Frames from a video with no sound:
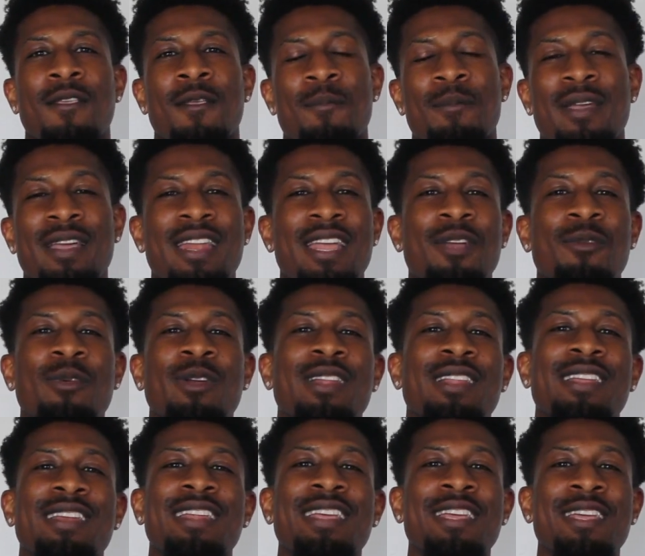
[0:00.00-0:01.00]
man, they
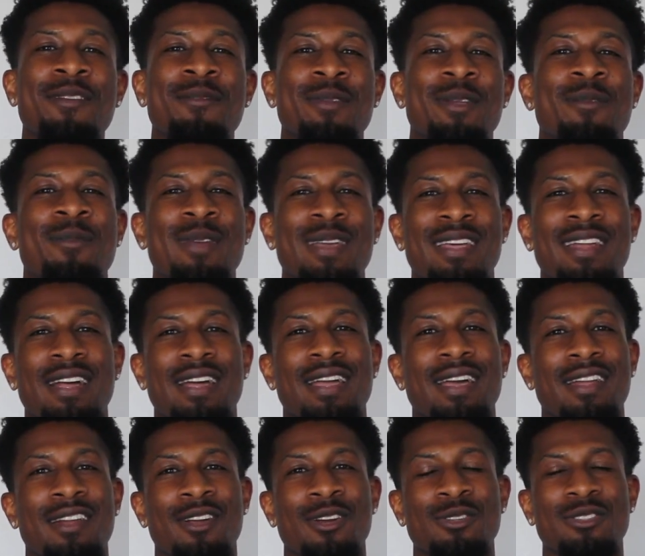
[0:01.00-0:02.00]
really need me, man. I
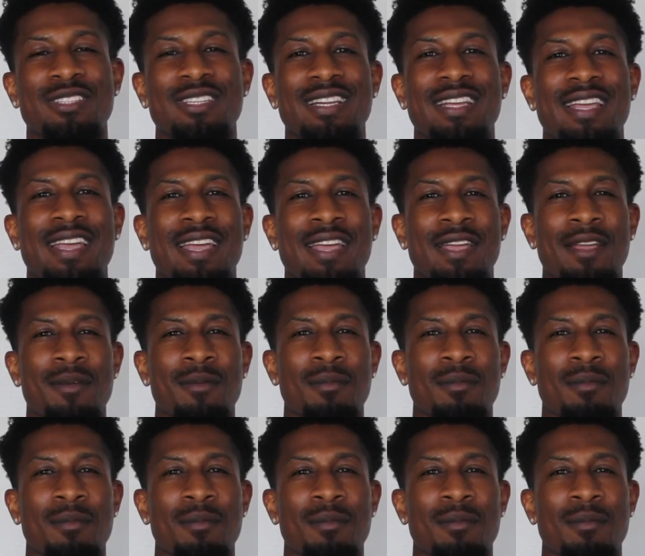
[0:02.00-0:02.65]
gotta go to the game.